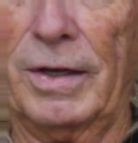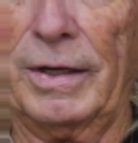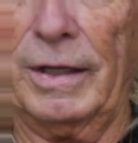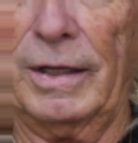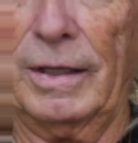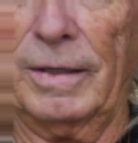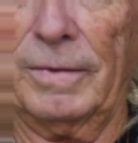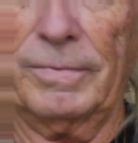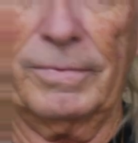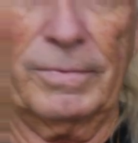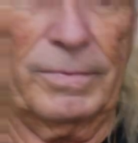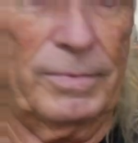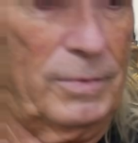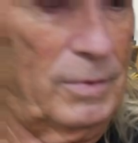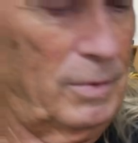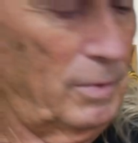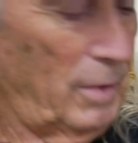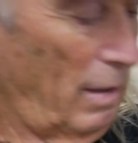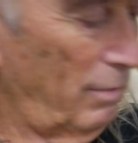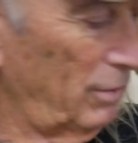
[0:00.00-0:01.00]
again.
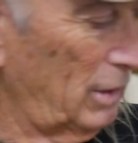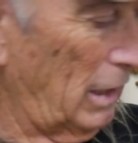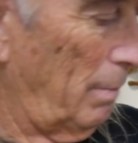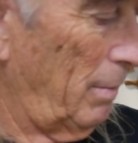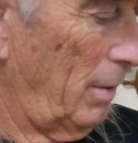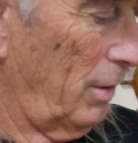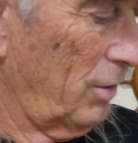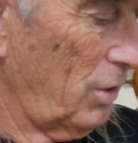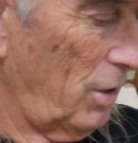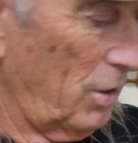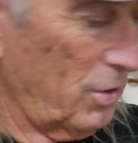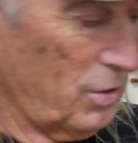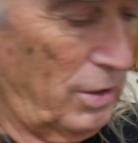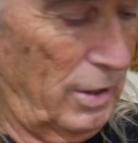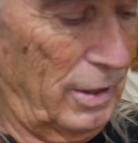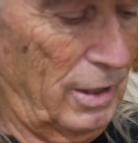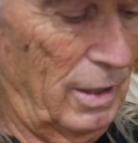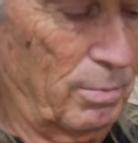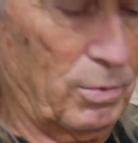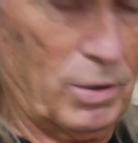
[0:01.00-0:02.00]
Every time I touch it,
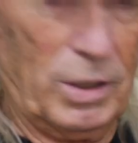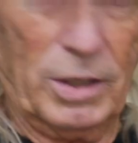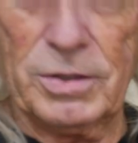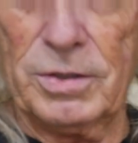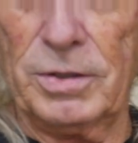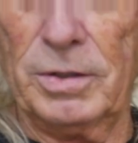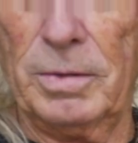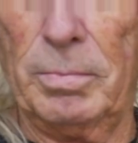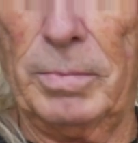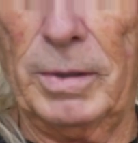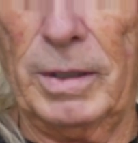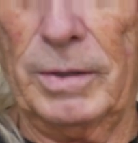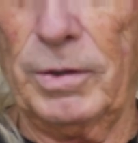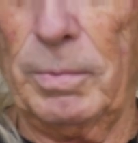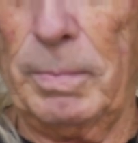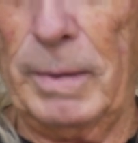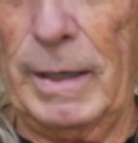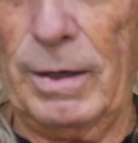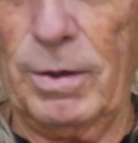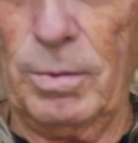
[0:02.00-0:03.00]
I keep touching the but the
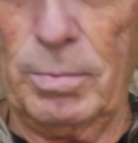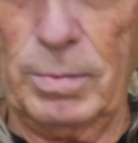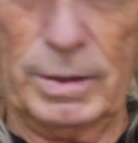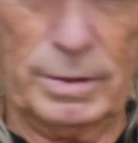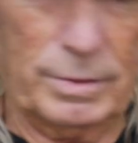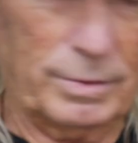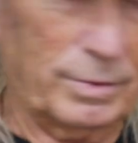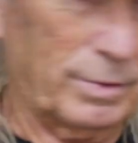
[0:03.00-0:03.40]
power button.